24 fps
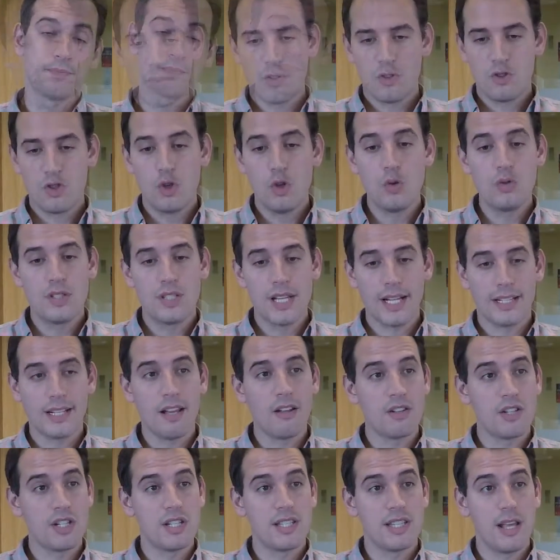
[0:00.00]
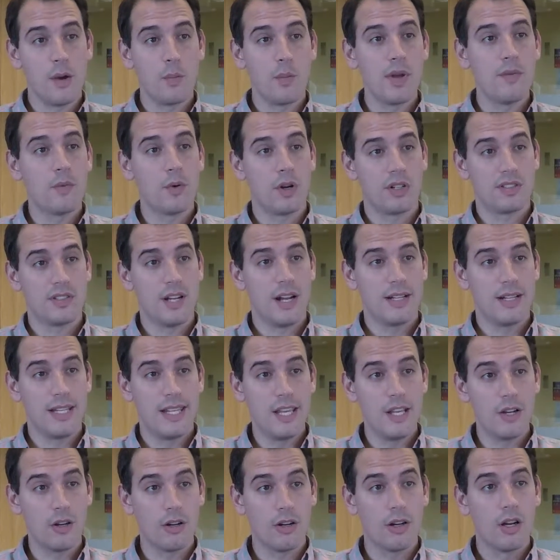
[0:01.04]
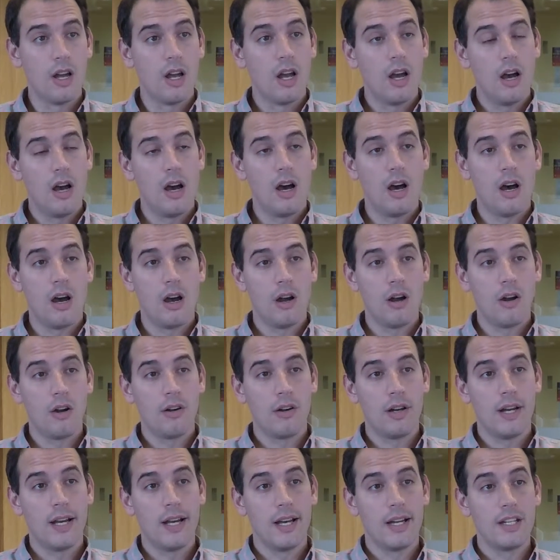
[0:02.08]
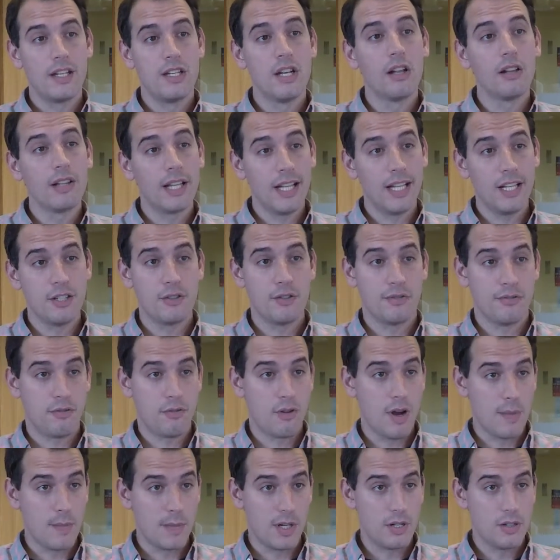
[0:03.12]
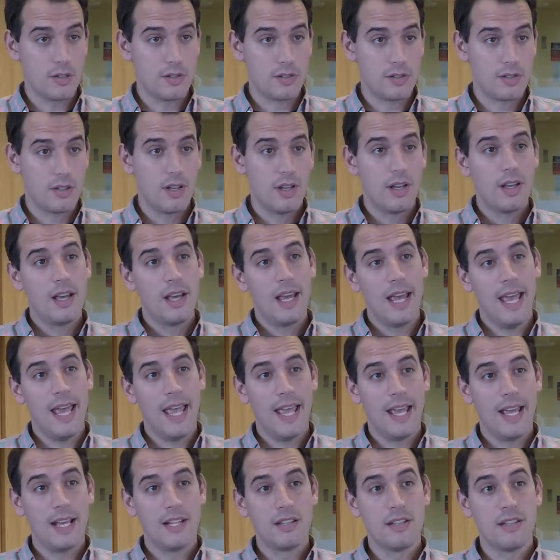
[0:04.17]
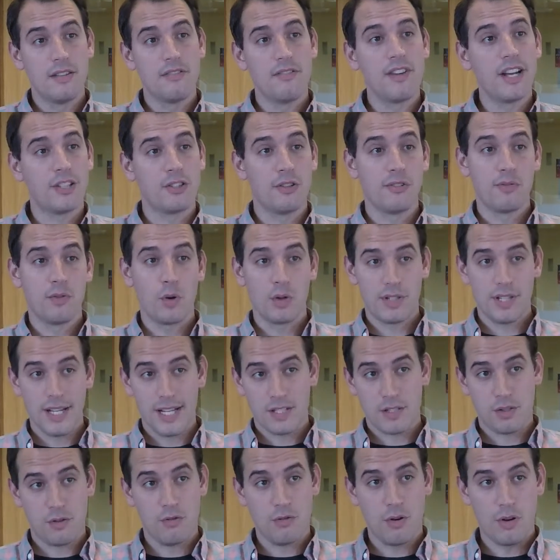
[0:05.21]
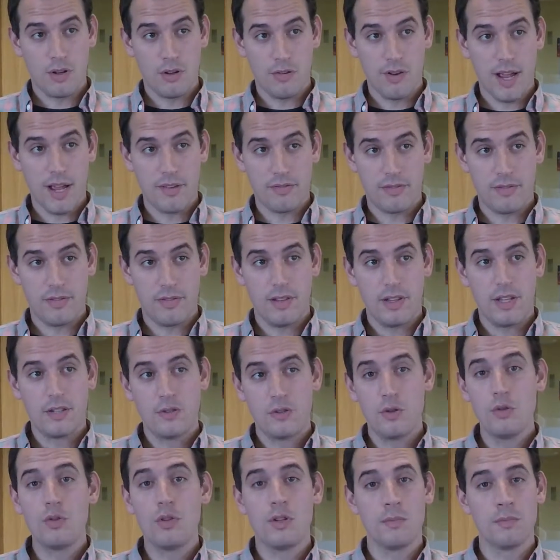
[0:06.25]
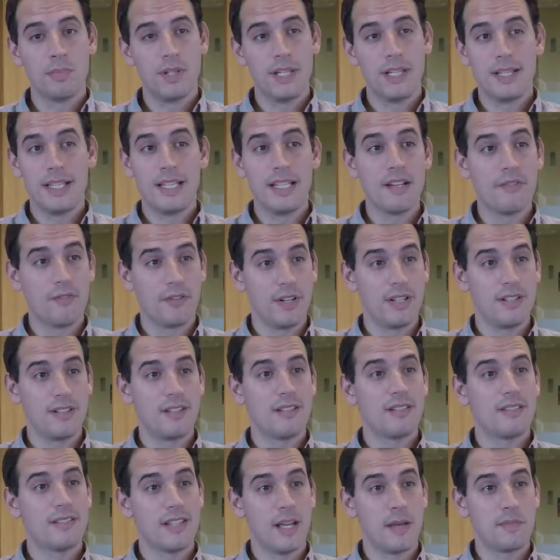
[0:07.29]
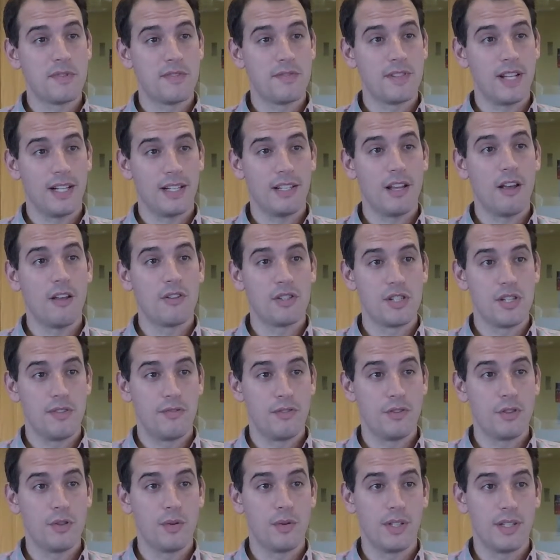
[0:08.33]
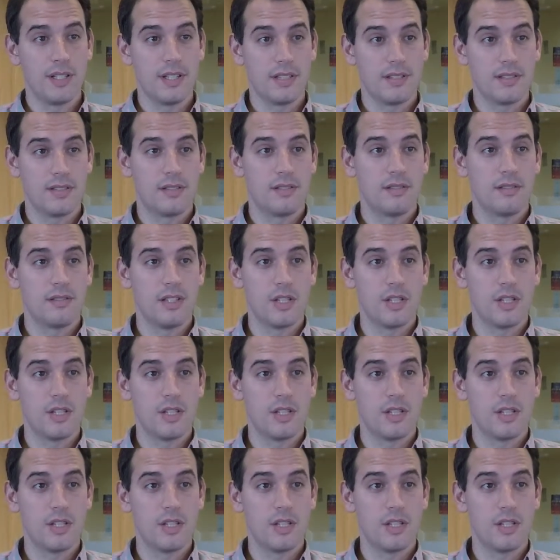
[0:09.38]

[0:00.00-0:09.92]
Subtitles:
2 technologies that we've worked on here are nulling interferometers and the vector vortex coronagraph. 2 completely different types of technology for doing this